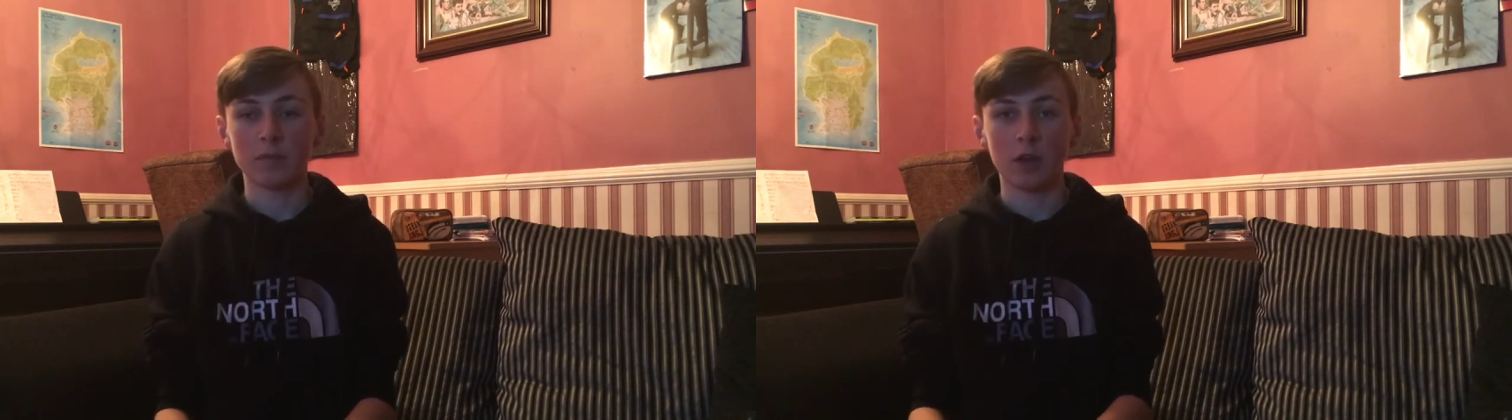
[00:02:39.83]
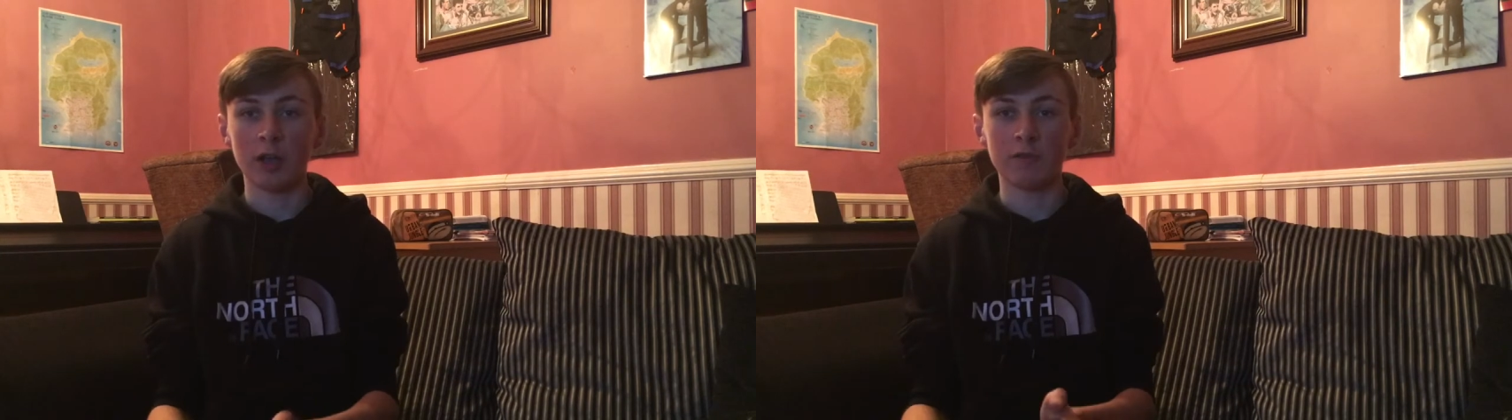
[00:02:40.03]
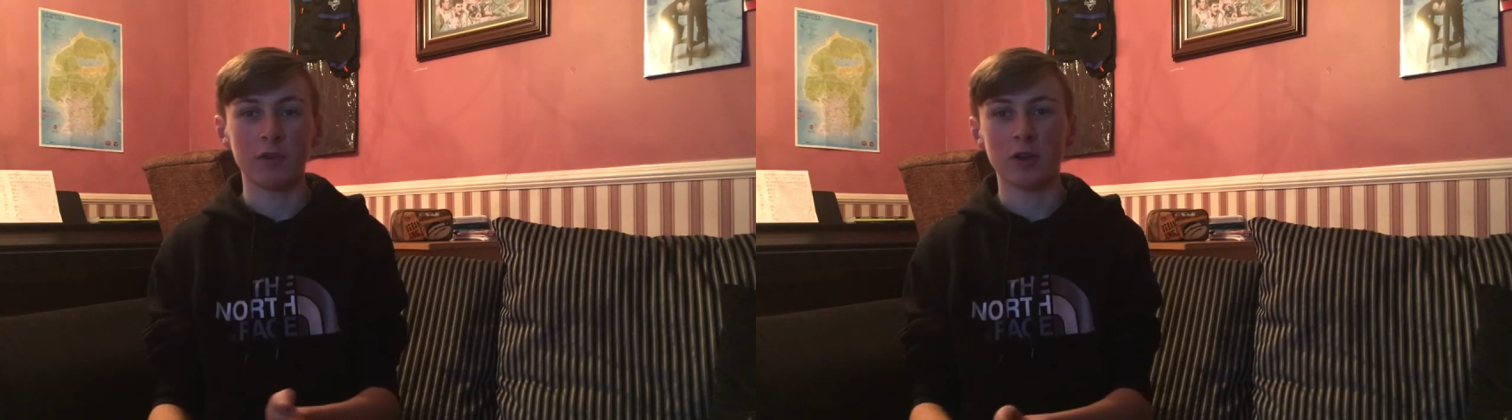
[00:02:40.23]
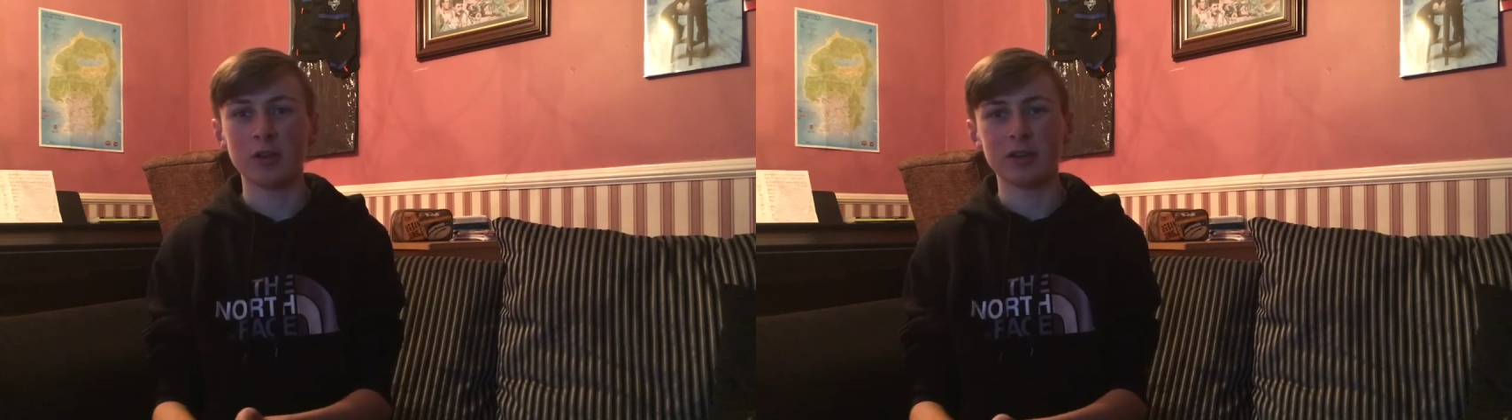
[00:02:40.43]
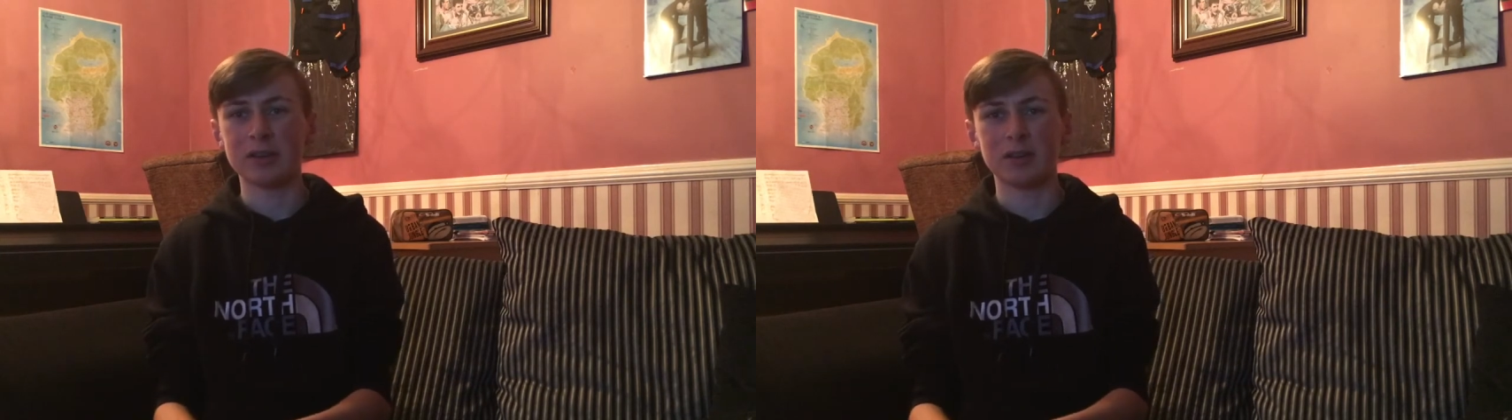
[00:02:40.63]
I've
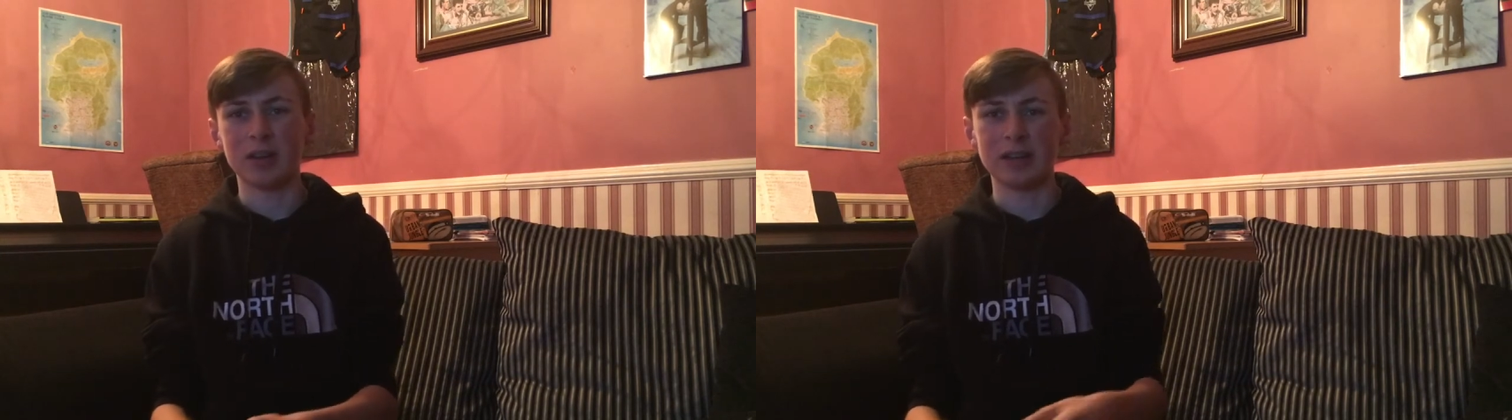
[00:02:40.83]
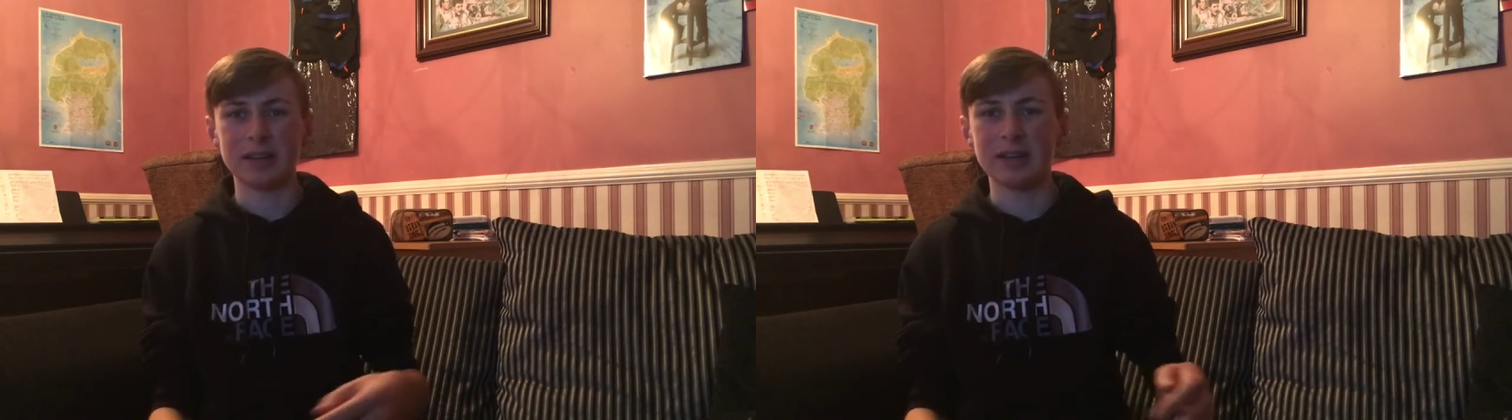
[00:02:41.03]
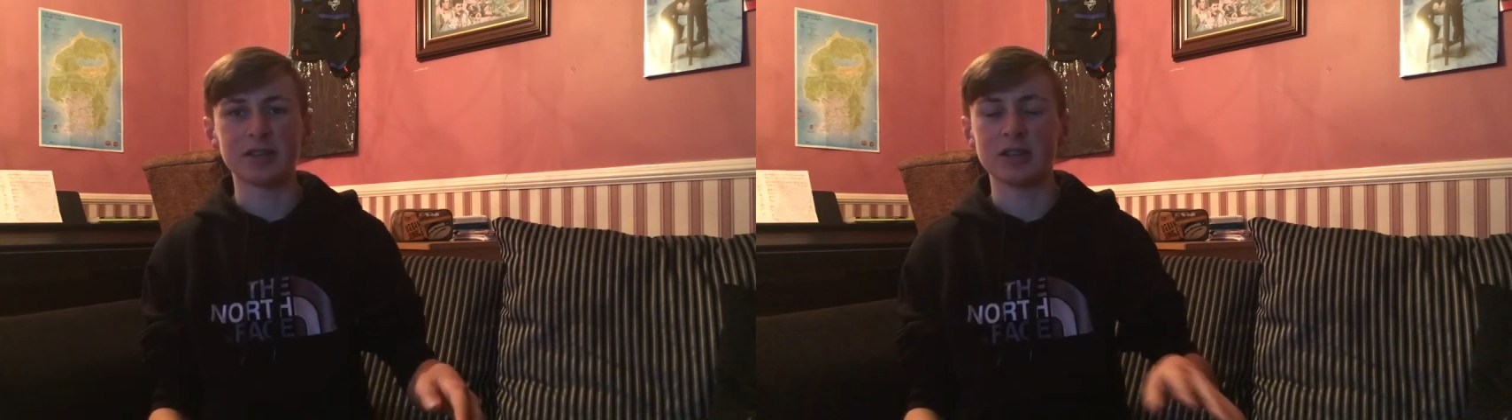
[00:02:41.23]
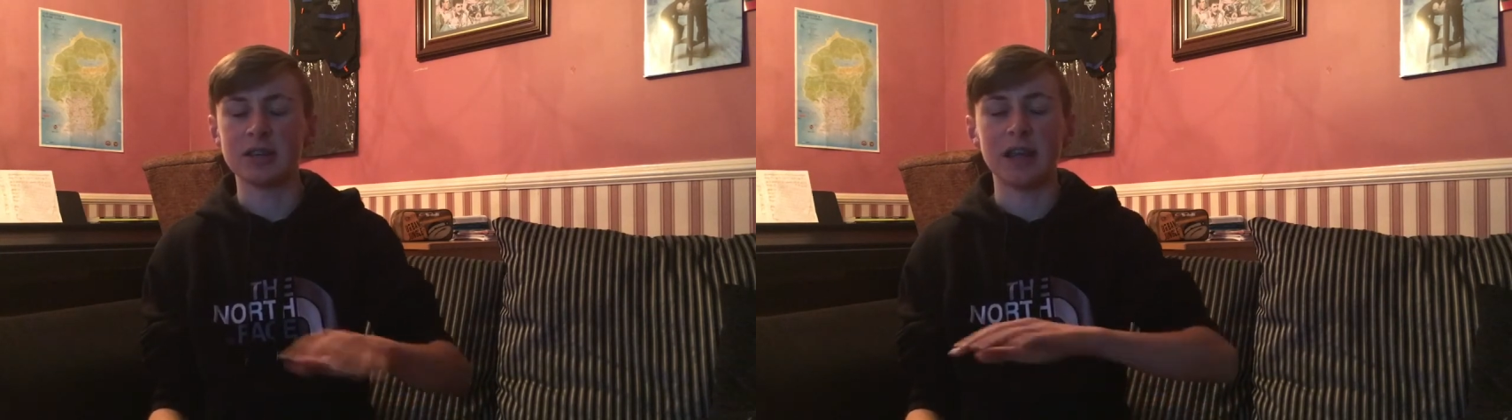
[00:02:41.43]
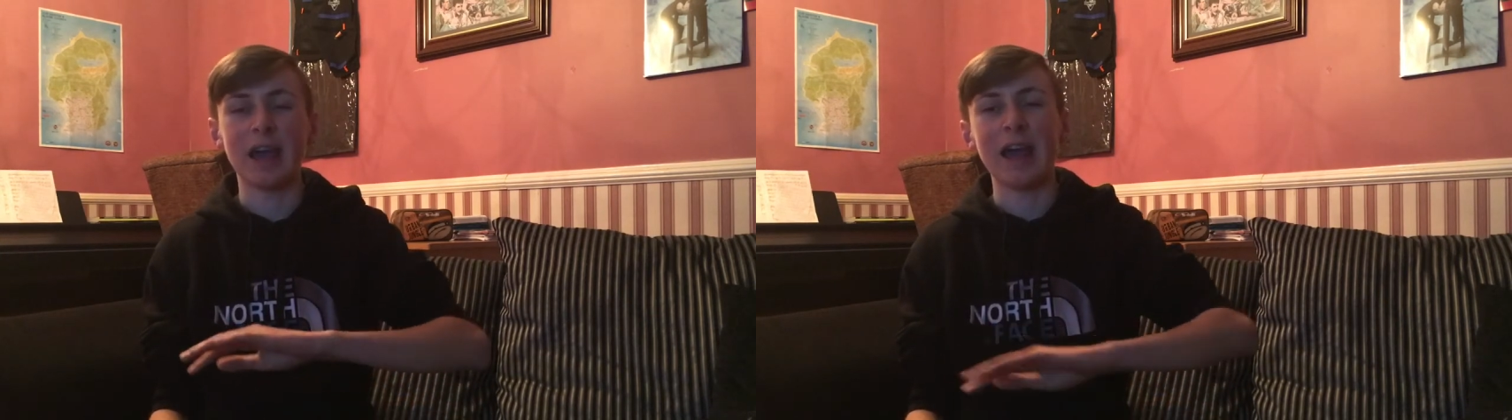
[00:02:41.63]
learned like literally